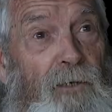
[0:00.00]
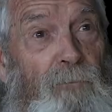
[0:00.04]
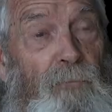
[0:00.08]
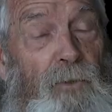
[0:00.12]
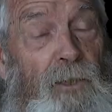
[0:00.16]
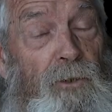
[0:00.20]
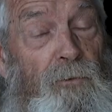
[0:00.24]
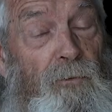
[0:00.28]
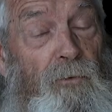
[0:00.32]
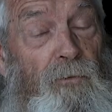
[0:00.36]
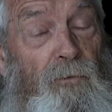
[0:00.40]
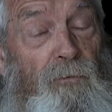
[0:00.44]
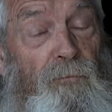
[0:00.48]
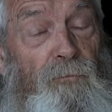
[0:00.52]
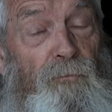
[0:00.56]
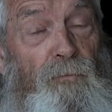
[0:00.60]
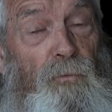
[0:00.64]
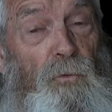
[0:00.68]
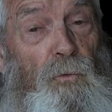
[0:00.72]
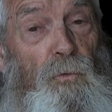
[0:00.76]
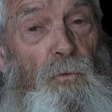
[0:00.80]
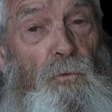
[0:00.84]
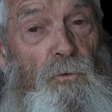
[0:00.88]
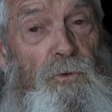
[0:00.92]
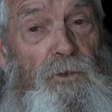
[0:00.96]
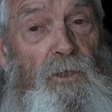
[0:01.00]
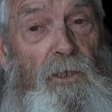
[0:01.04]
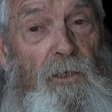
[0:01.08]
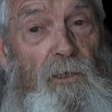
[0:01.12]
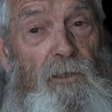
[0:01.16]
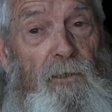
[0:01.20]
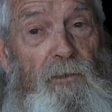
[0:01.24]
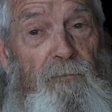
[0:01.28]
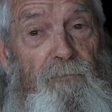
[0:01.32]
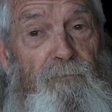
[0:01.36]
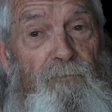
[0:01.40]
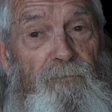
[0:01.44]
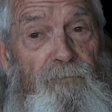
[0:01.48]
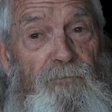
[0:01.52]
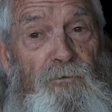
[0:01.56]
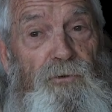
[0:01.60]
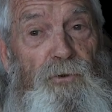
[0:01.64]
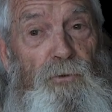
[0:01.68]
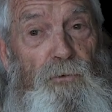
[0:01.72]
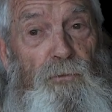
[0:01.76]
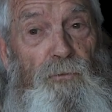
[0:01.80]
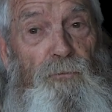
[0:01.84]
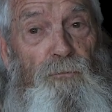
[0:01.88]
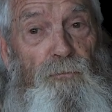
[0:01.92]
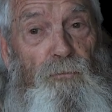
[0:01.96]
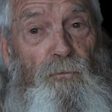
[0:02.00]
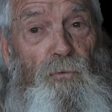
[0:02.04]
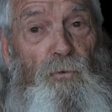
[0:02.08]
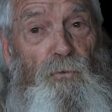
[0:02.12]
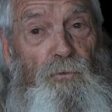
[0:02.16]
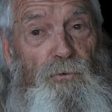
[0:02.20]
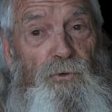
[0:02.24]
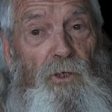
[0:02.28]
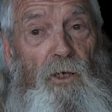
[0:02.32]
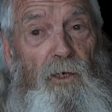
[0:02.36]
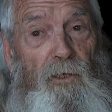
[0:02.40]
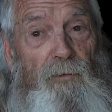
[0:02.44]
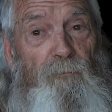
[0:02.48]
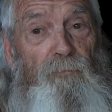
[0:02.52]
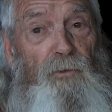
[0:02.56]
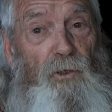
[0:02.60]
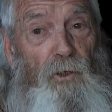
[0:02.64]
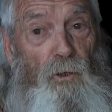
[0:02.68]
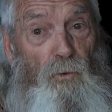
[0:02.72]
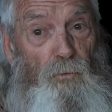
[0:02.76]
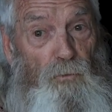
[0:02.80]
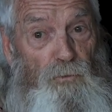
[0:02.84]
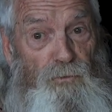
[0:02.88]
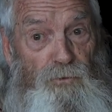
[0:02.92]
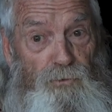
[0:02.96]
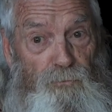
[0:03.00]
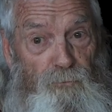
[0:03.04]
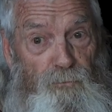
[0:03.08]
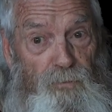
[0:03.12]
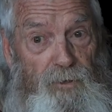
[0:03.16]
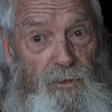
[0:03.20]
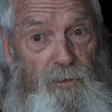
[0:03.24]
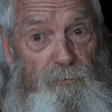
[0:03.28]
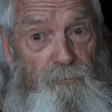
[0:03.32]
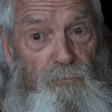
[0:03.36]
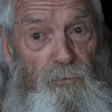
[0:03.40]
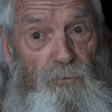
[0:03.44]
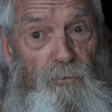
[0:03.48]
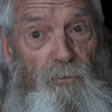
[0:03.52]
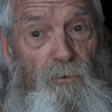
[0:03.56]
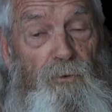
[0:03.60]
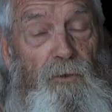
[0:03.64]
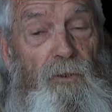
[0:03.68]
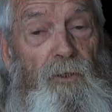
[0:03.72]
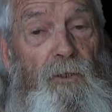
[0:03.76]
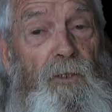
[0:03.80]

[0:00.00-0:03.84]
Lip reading: And we were the two full-time culture people